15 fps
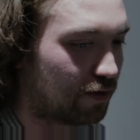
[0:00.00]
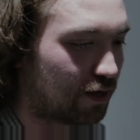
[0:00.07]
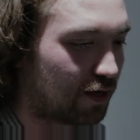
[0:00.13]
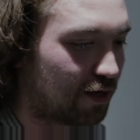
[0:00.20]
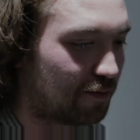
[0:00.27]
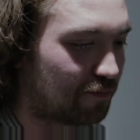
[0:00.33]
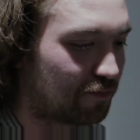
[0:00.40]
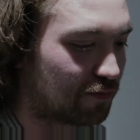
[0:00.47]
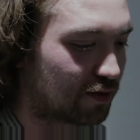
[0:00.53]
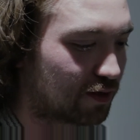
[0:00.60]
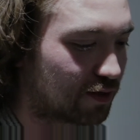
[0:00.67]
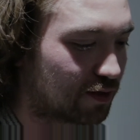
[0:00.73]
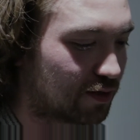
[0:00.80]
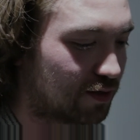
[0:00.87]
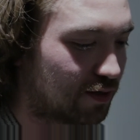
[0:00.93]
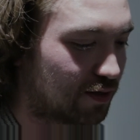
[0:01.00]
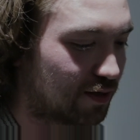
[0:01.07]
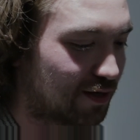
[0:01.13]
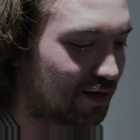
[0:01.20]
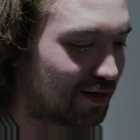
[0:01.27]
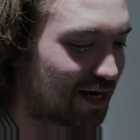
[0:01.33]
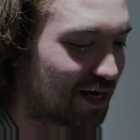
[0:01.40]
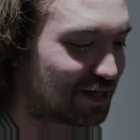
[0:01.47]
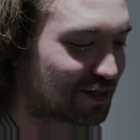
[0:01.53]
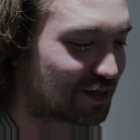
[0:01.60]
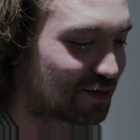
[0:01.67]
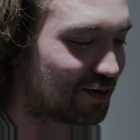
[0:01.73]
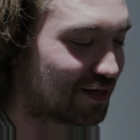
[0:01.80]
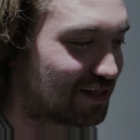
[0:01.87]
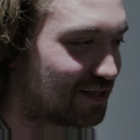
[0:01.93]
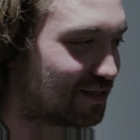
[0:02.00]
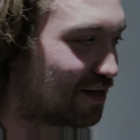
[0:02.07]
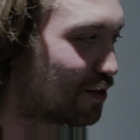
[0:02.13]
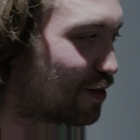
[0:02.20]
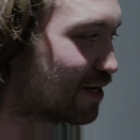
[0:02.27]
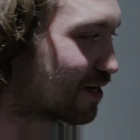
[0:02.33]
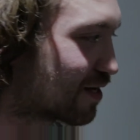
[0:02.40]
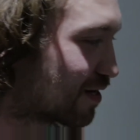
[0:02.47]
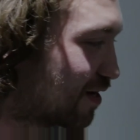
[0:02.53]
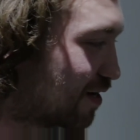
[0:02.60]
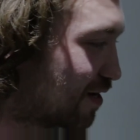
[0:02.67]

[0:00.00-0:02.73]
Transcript: Yeah, that's a good question. I think